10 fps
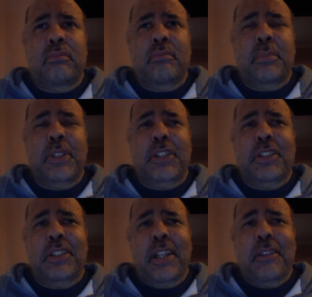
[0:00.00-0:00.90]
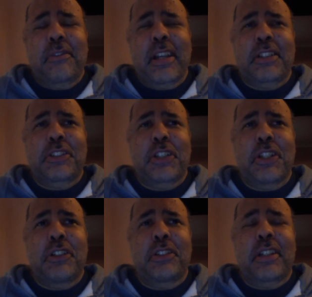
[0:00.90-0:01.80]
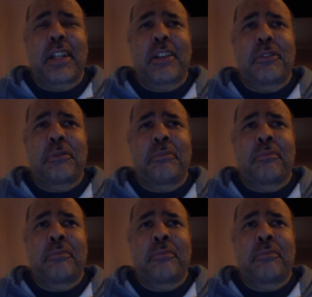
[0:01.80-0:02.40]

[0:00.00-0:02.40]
Because life has turned now,